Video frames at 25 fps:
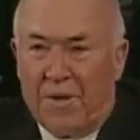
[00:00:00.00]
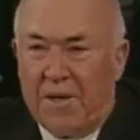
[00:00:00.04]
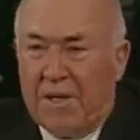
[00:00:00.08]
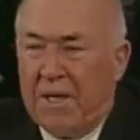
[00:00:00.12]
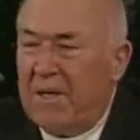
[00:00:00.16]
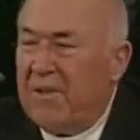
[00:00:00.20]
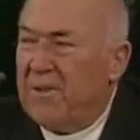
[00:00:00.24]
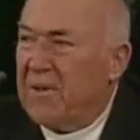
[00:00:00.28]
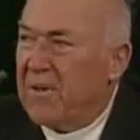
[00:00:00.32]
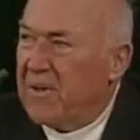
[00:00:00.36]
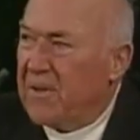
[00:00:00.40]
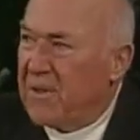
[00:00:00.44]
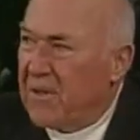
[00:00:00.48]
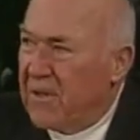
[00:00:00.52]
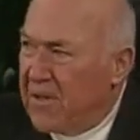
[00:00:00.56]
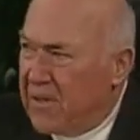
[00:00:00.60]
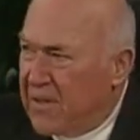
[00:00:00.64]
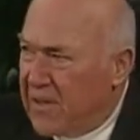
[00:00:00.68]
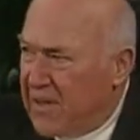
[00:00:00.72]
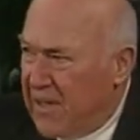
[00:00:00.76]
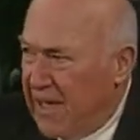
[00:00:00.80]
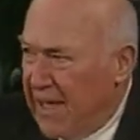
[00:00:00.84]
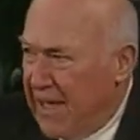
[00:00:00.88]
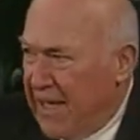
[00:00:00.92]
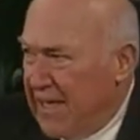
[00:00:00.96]
neither the
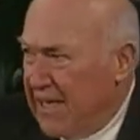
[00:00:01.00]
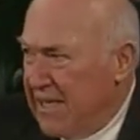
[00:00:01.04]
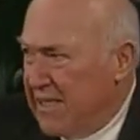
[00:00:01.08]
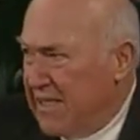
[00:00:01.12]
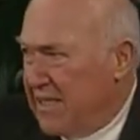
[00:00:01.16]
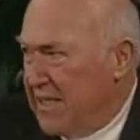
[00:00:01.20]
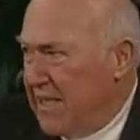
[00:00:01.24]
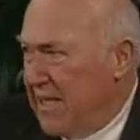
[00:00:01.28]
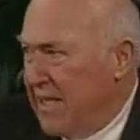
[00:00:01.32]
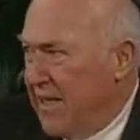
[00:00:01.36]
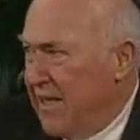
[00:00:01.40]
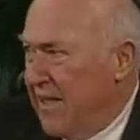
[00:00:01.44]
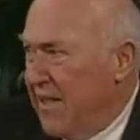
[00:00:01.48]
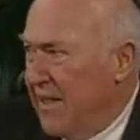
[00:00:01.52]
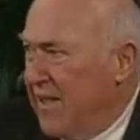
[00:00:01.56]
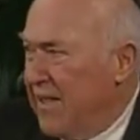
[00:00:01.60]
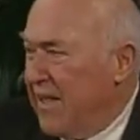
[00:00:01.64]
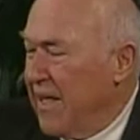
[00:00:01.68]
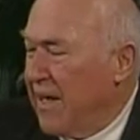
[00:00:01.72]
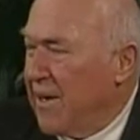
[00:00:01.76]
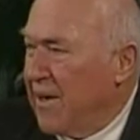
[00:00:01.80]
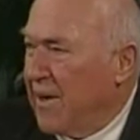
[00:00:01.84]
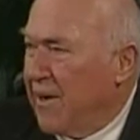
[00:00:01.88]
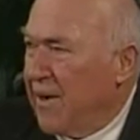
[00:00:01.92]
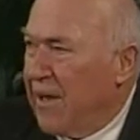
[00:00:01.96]
things
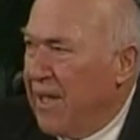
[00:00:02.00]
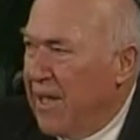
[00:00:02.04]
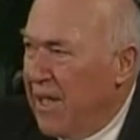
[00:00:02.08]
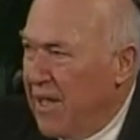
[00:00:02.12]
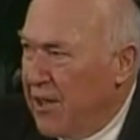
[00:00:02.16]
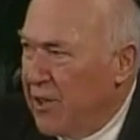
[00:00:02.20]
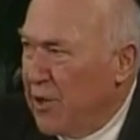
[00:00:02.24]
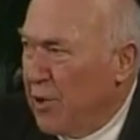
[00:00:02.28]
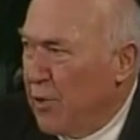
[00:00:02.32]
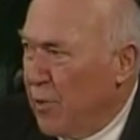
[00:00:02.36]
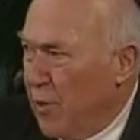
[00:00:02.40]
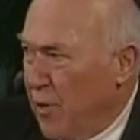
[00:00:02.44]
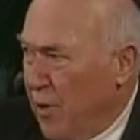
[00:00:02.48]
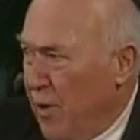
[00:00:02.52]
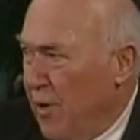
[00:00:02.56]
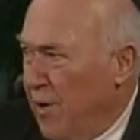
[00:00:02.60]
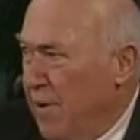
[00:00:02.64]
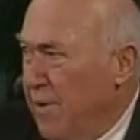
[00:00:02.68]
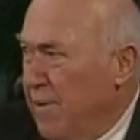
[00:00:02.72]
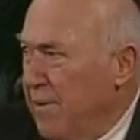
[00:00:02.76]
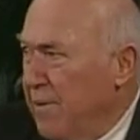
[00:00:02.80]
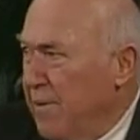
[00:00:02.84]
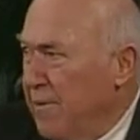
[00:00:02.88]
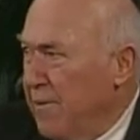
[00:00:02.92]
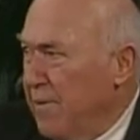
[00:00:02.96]
that are in the world.